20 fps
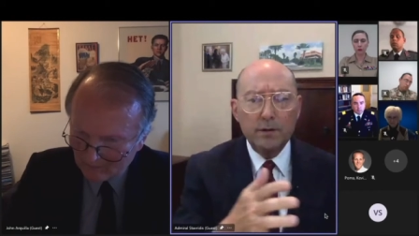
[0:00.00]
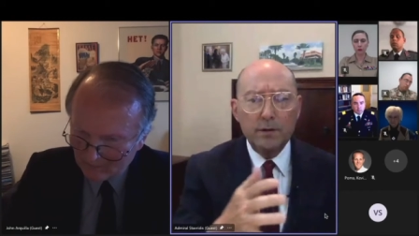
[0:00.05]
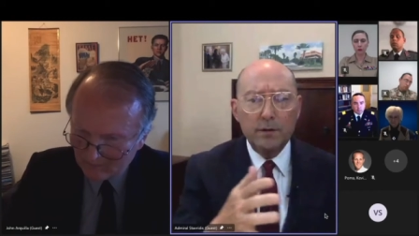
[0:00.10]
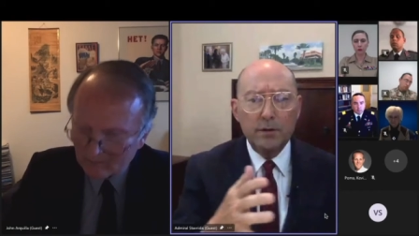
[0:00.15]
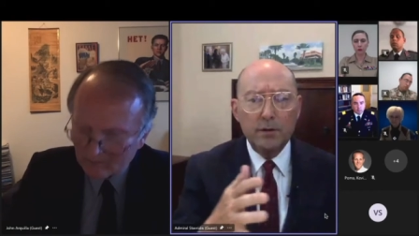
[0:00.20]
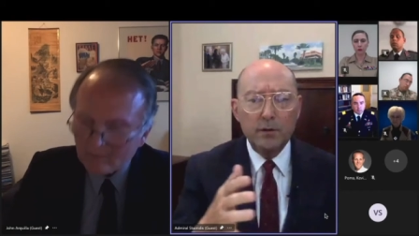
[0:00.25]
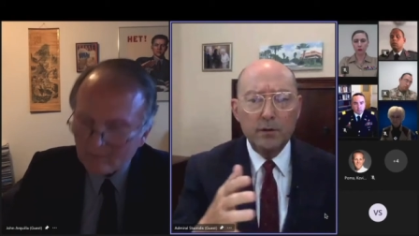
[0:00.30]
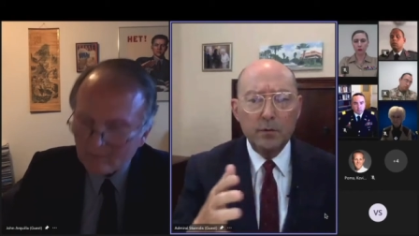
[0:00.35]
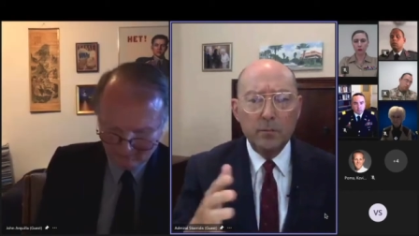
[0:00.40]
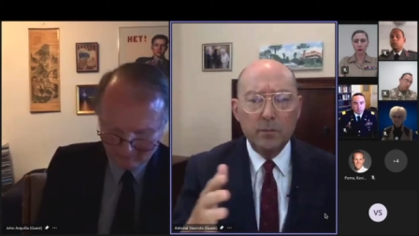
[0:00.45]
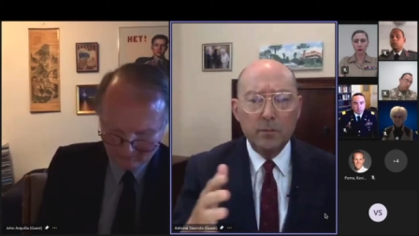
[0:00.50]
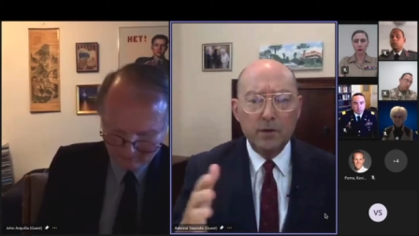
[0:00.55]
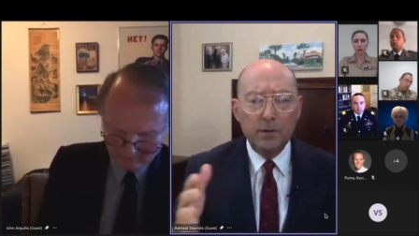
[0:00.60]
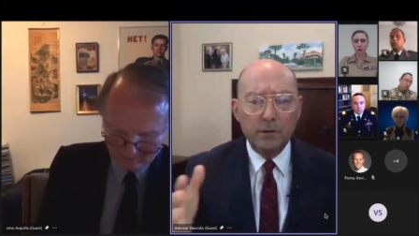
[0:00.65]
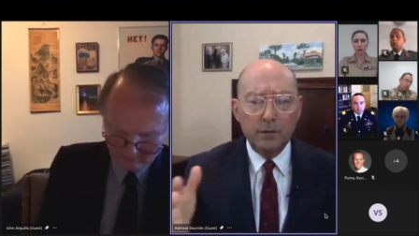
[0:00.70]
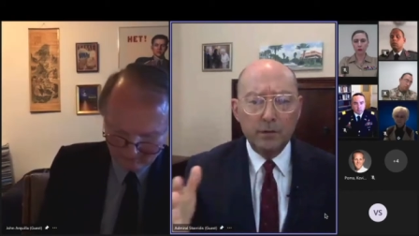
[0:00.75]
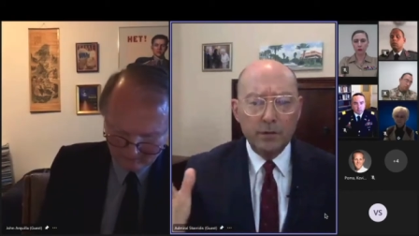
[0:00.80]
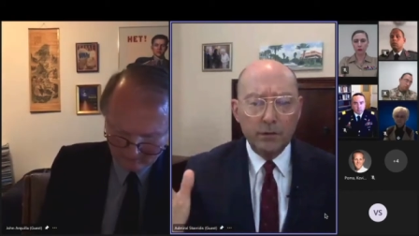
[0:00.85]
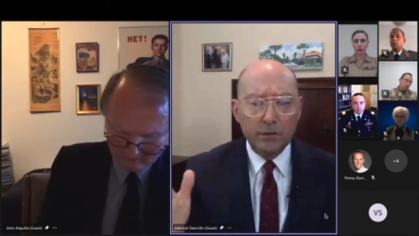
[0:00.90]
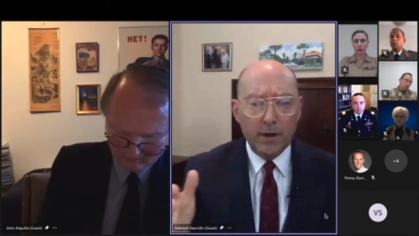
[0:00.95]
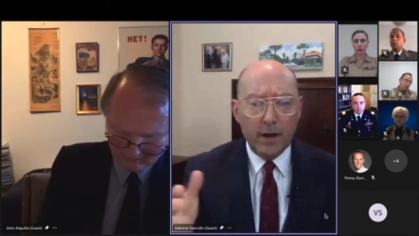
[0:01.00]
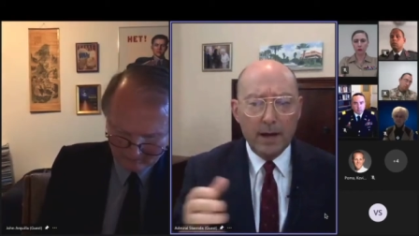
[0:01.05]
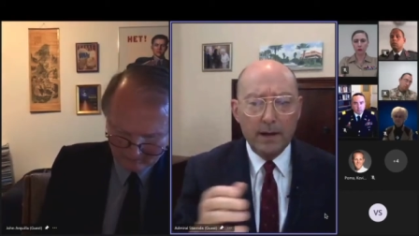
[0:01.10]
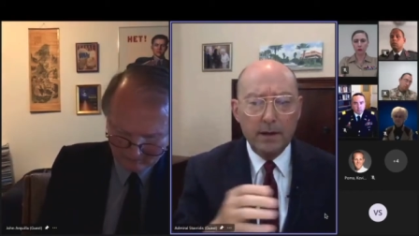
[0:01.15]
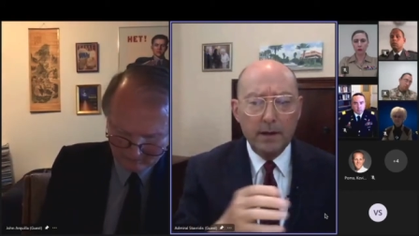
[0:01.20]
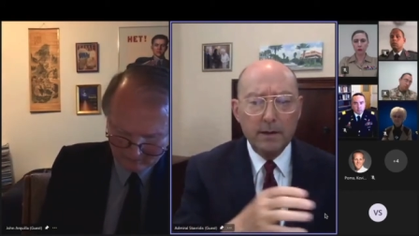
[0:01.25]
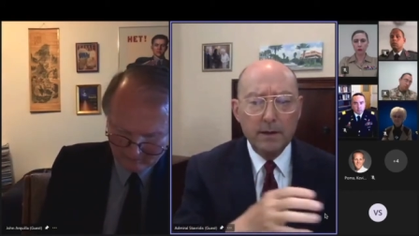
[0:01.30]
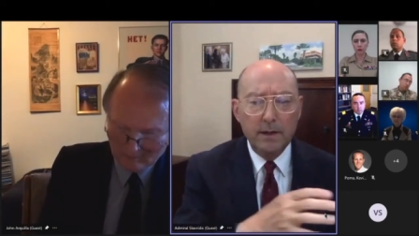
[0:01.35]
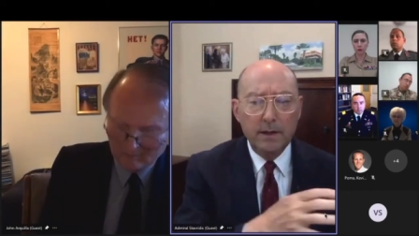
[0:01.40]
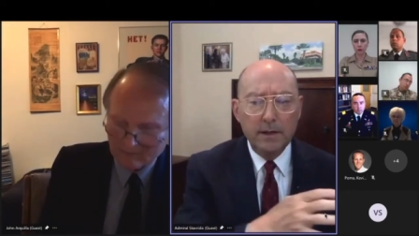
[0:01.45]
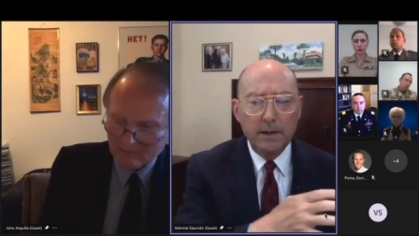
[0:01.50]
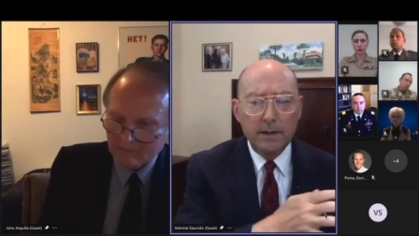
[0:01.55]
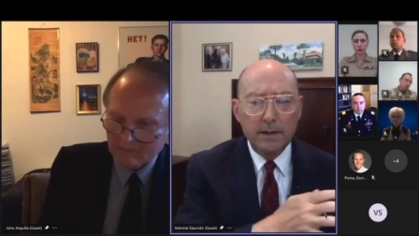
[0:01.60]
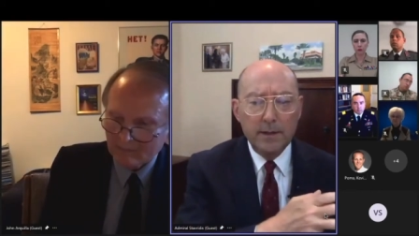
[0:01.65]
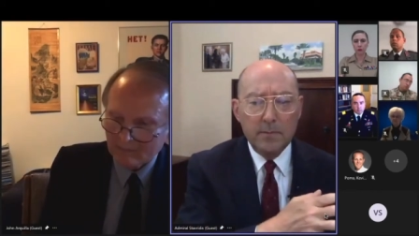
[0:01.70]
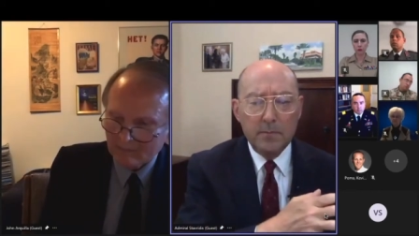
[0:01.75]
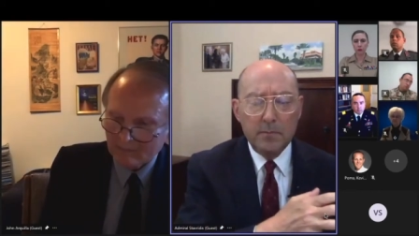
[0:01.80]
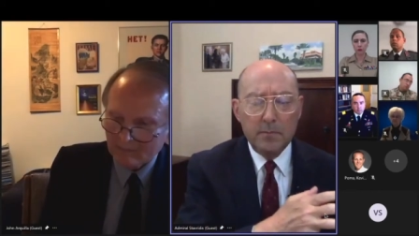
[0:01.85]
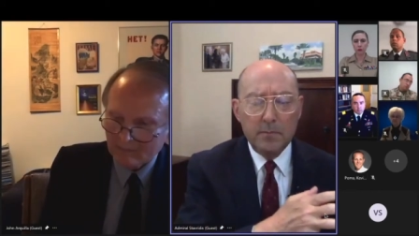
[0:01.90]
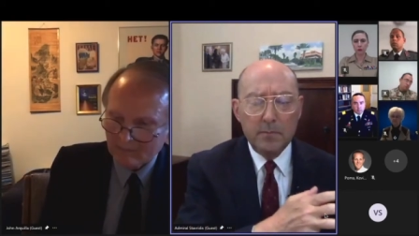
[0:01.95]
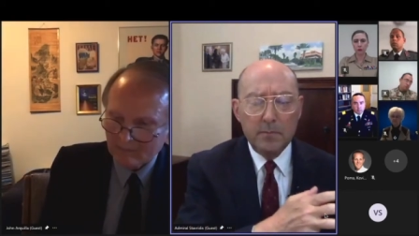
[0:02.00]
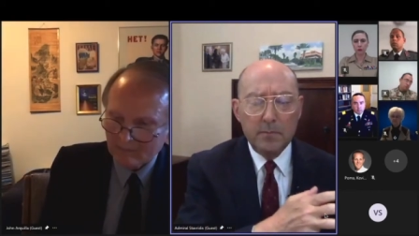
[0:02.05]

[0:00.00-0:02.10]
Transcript: human society, it becomes